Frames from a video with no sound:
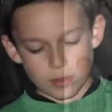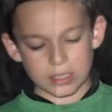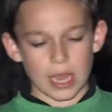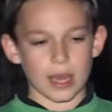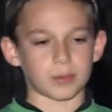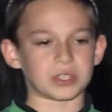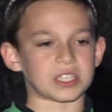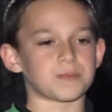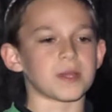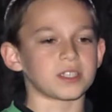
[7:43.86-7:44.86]
was not able
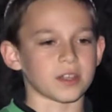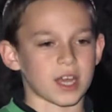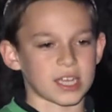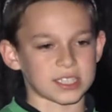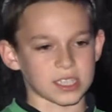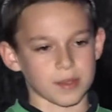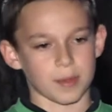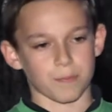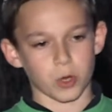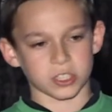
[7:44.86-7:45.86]
to speak to the Hasidim
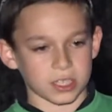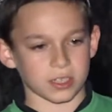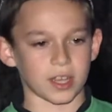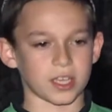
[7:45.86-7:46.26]
in person